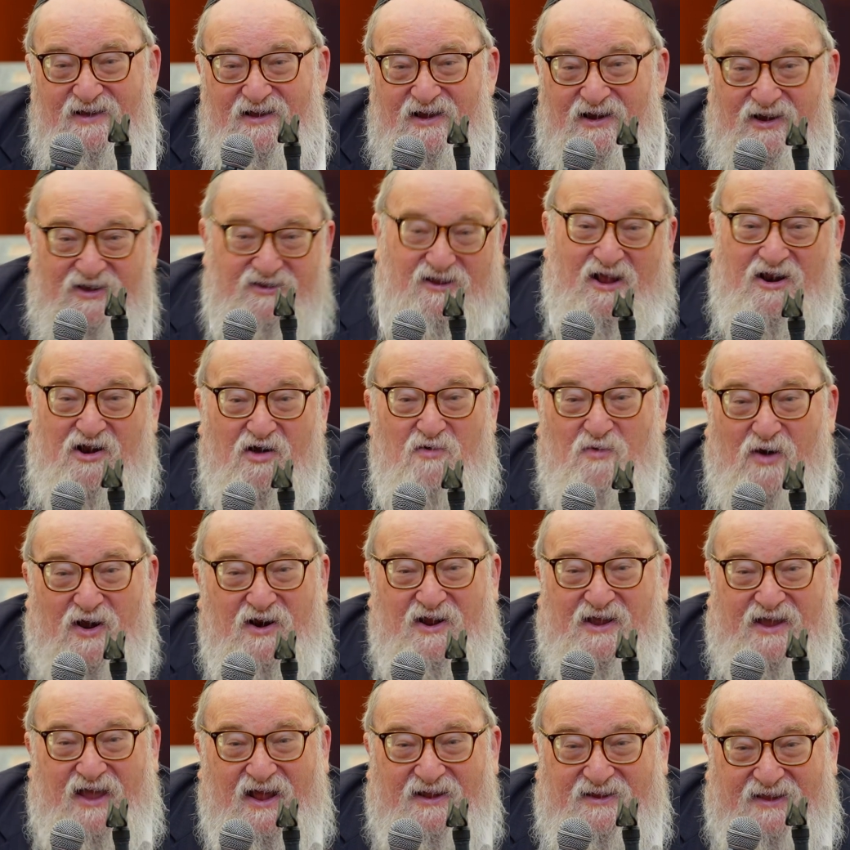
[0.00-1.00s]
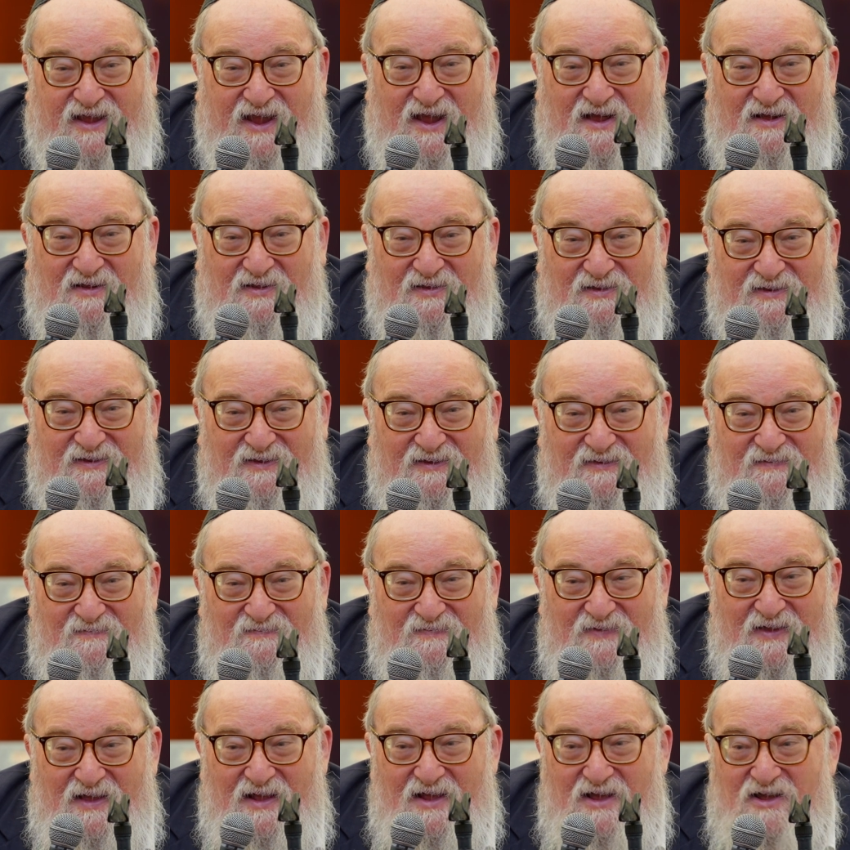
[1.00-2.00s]
because I don't want to get killed.
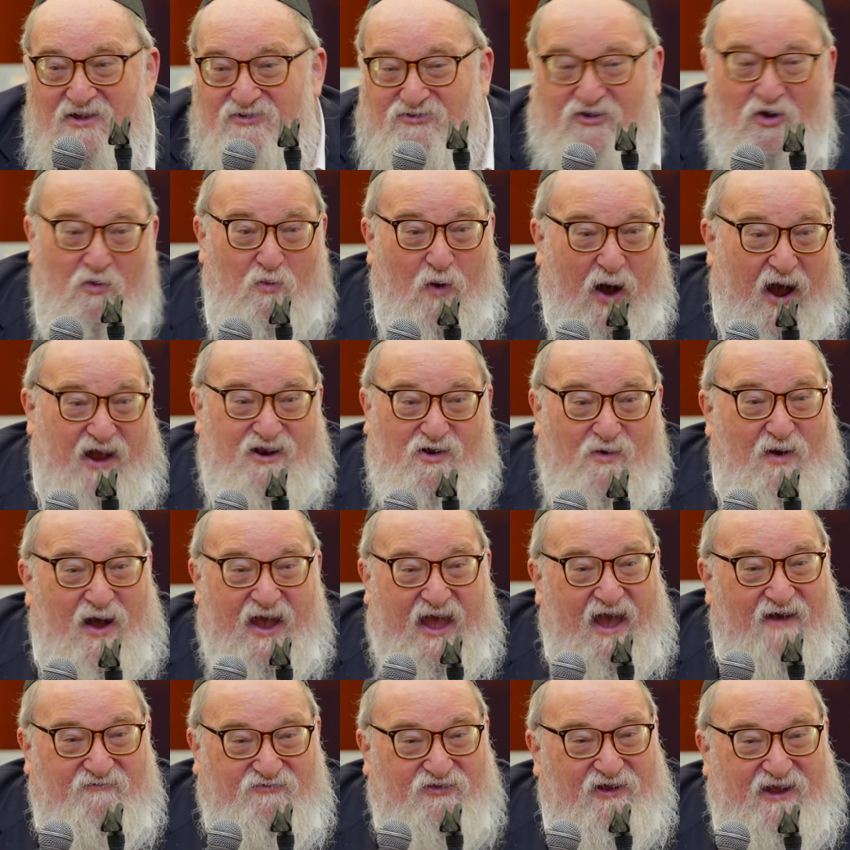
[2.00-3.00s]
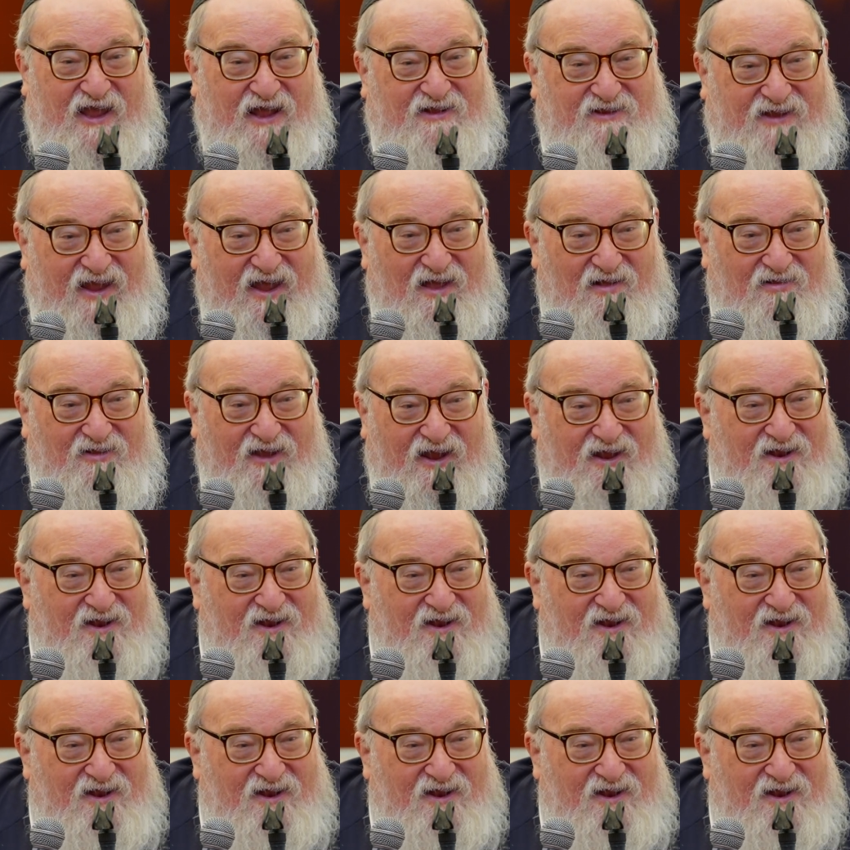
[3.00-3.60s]
So why do I have to get killed?